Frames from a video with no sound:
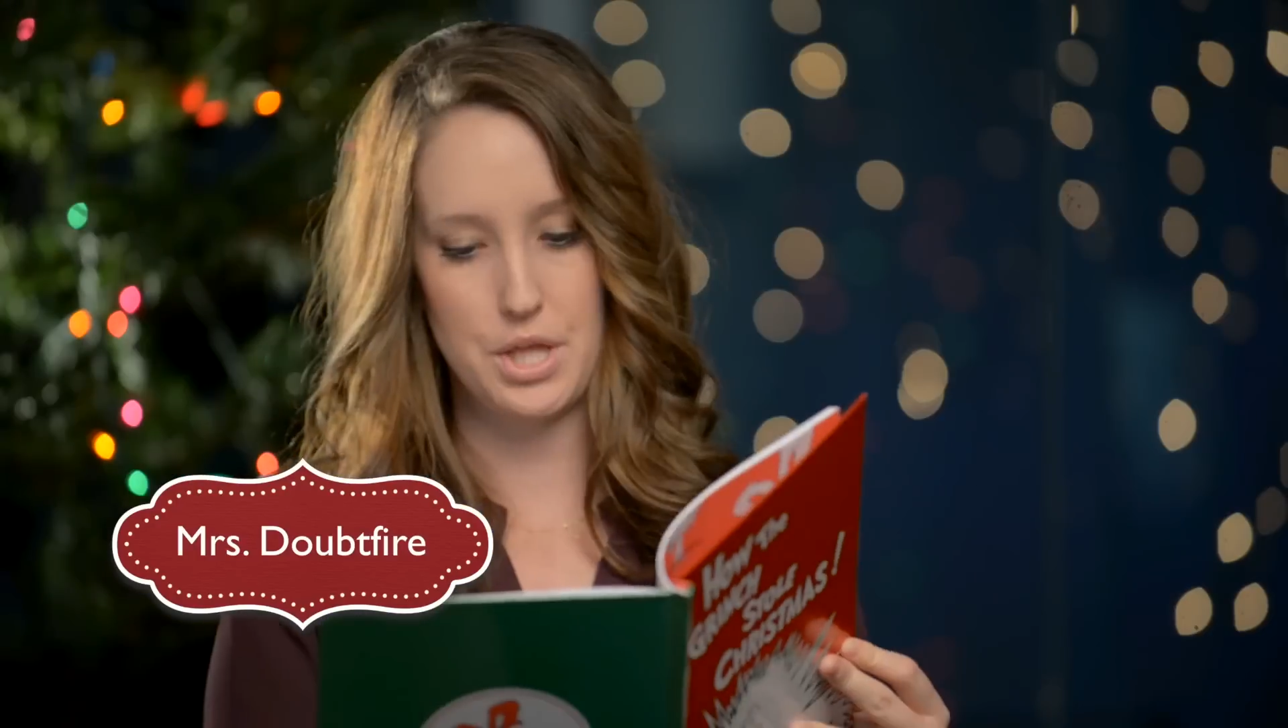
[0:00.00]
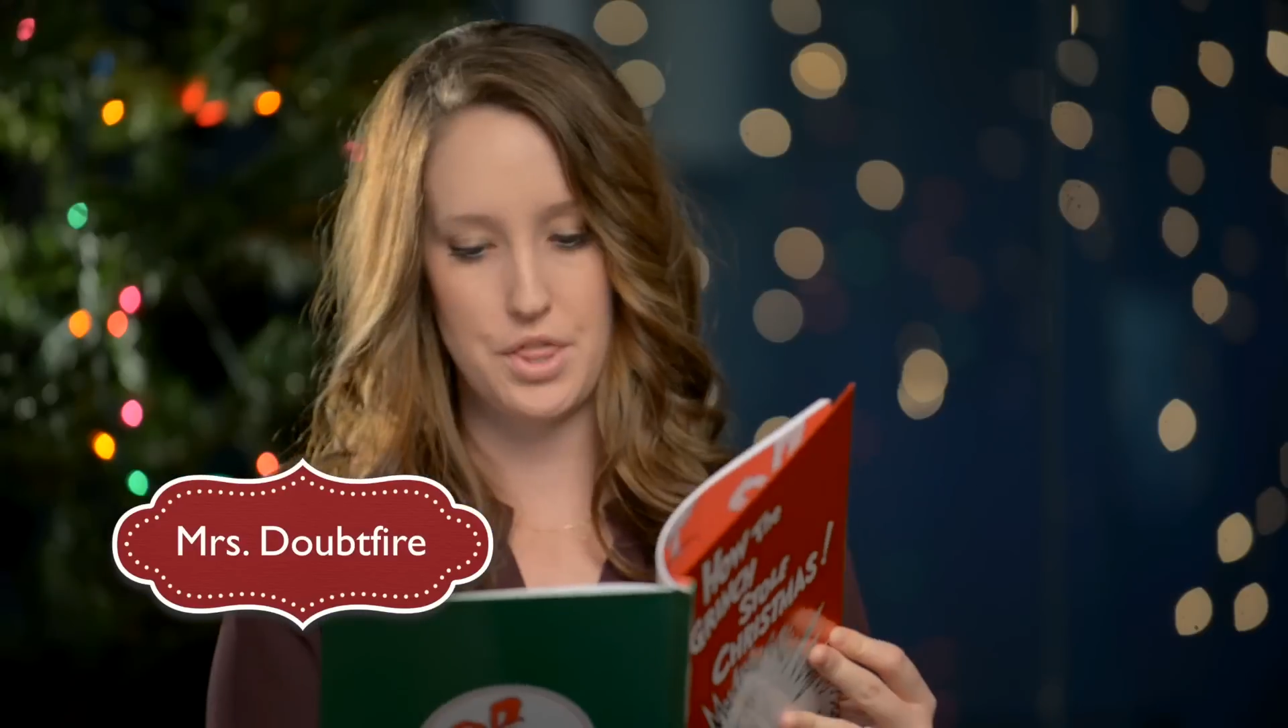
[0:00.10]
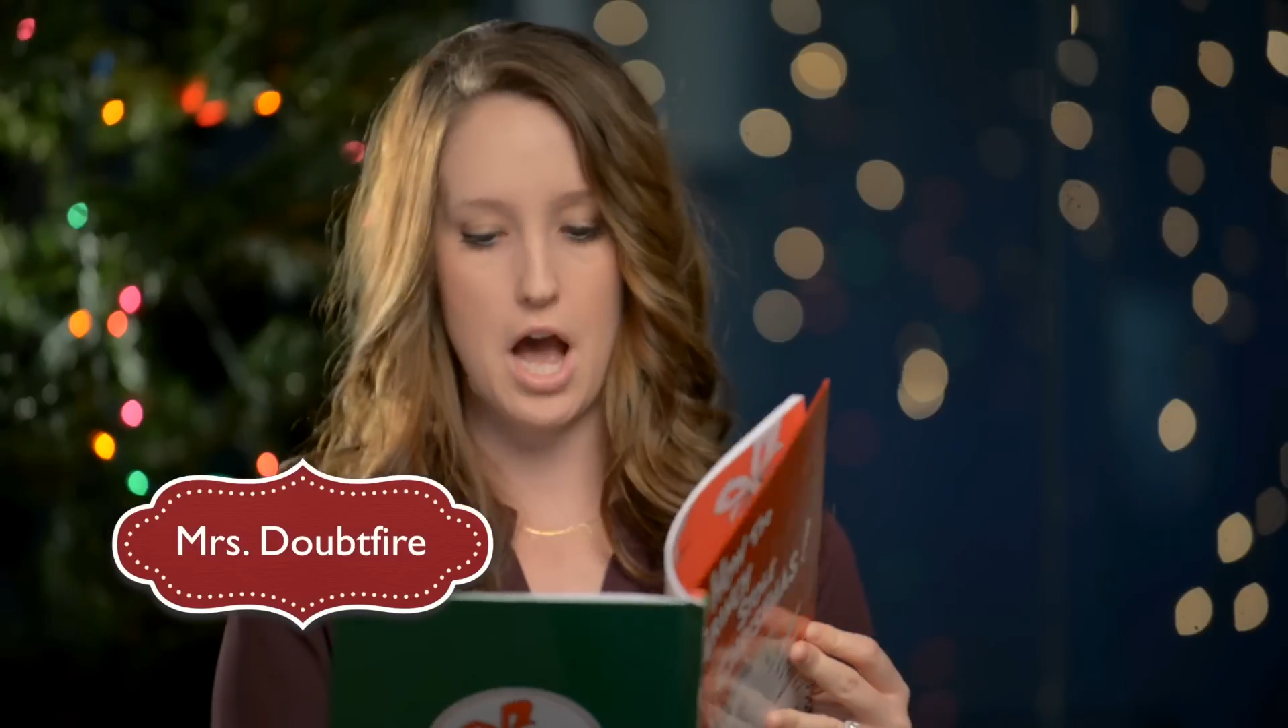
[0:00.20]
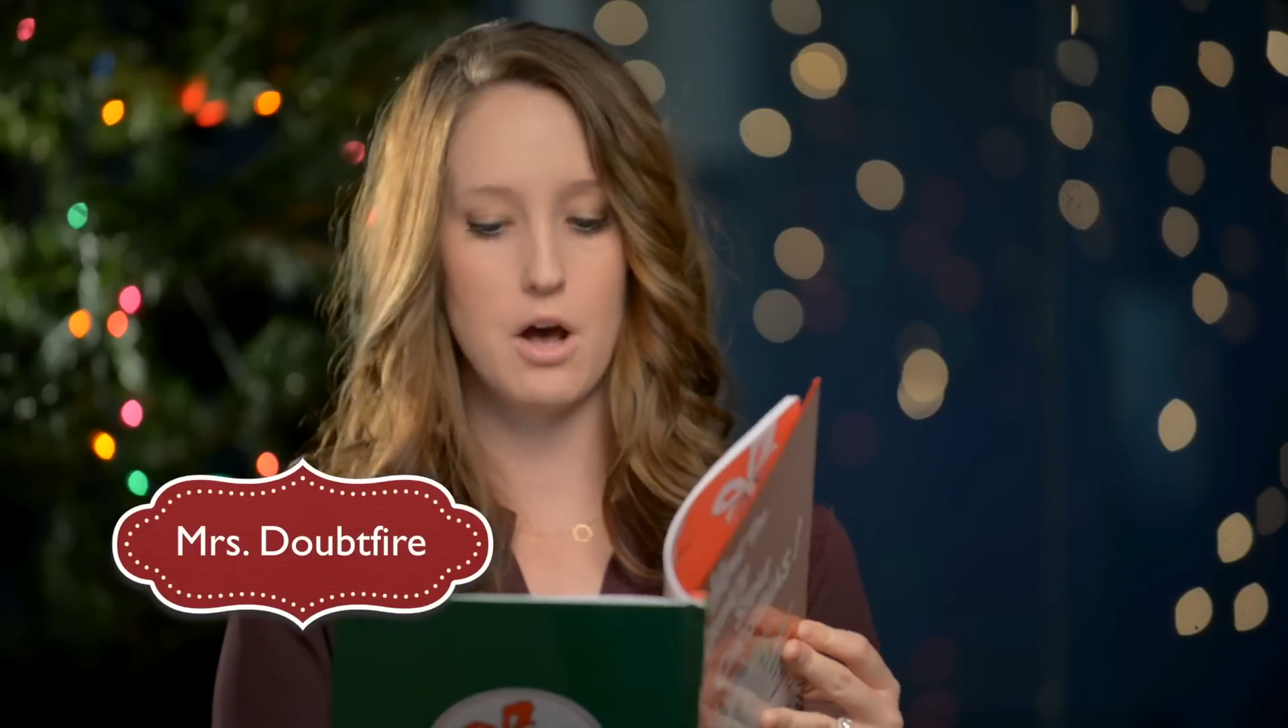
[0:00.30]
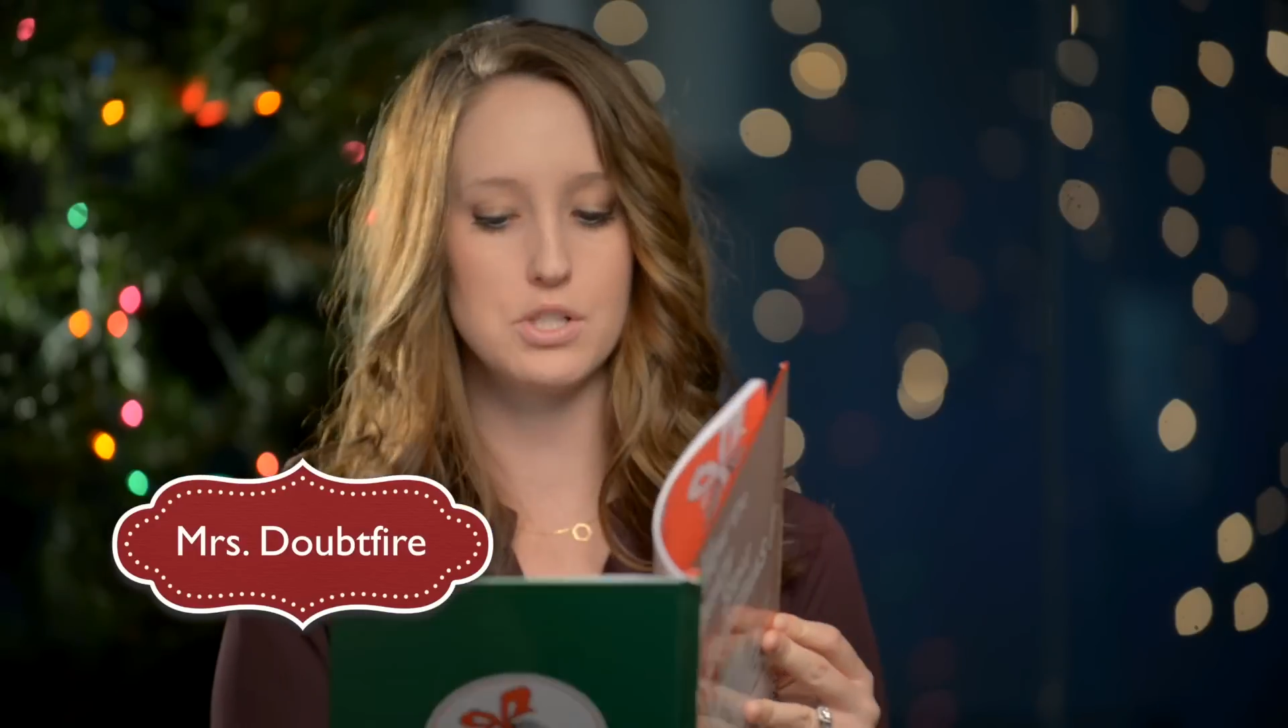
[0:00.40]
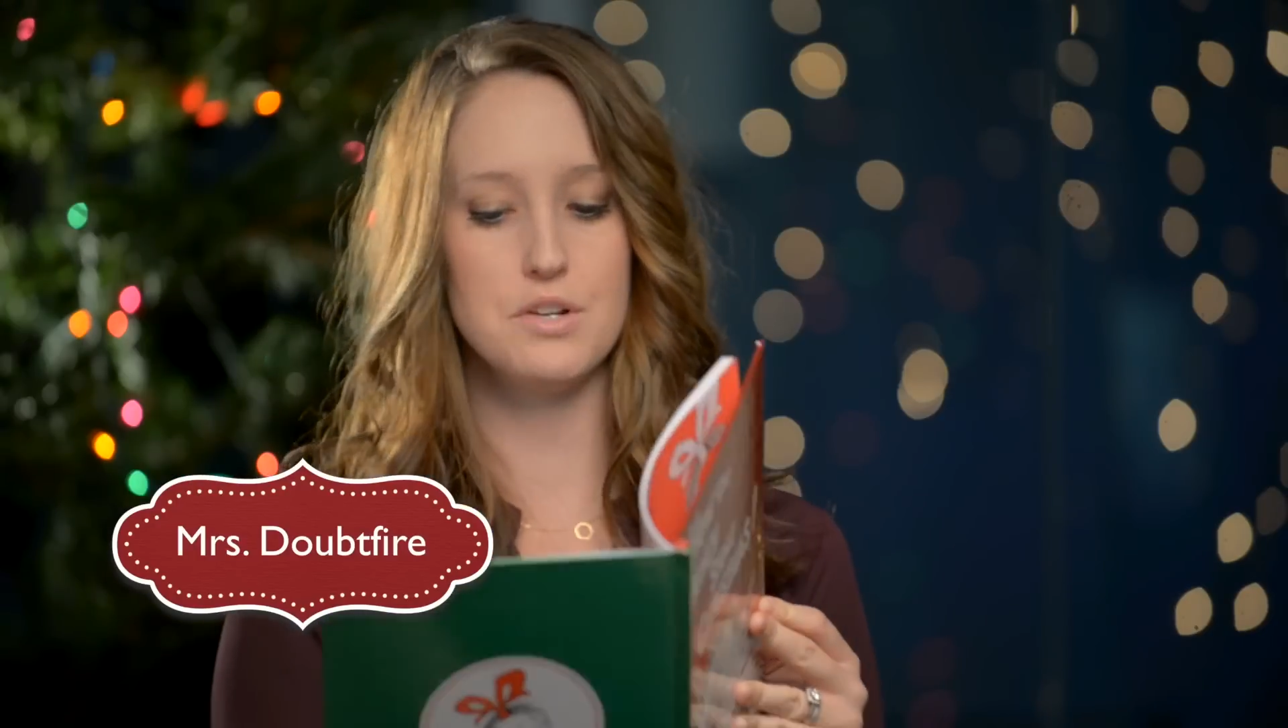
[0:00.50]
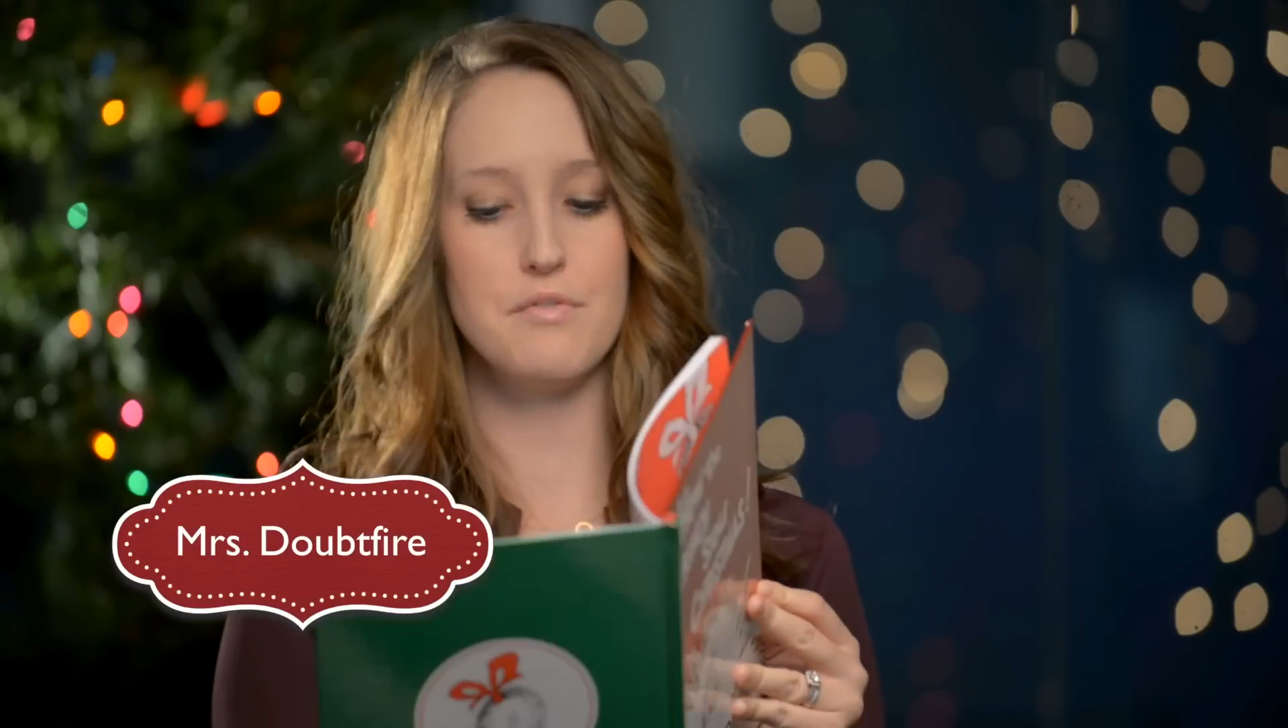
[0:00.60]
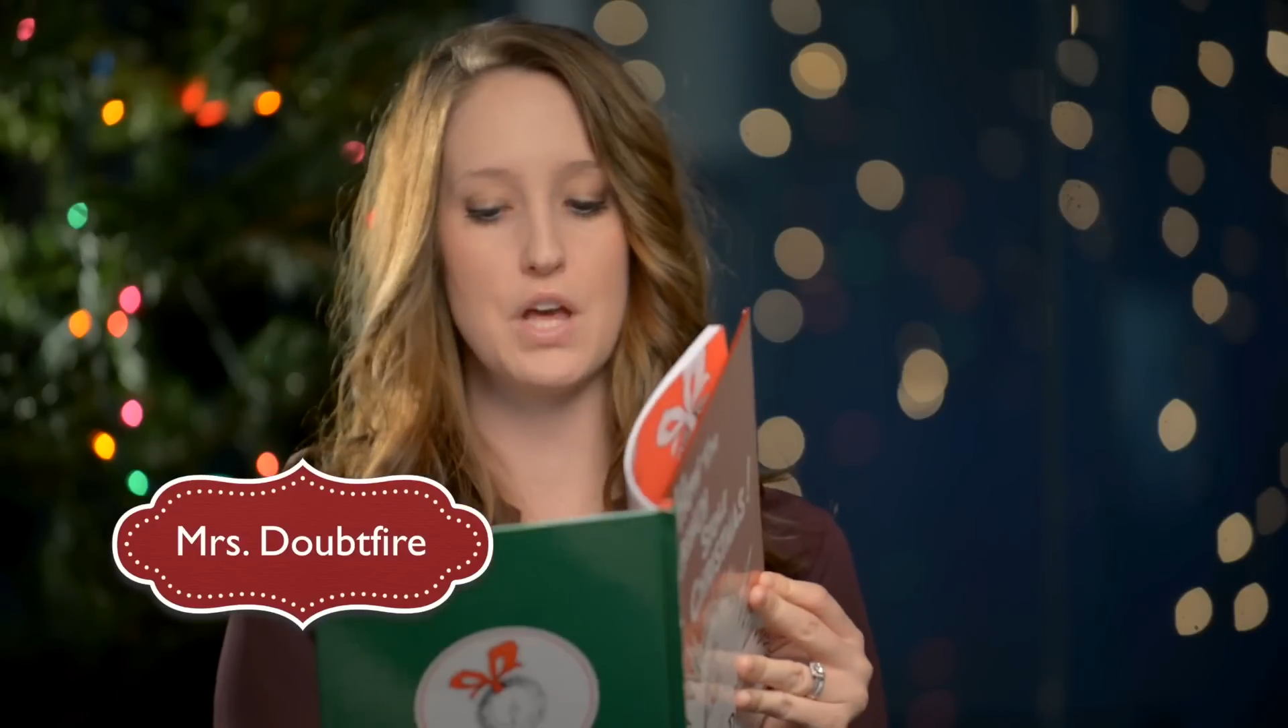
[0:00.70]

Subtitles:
3,000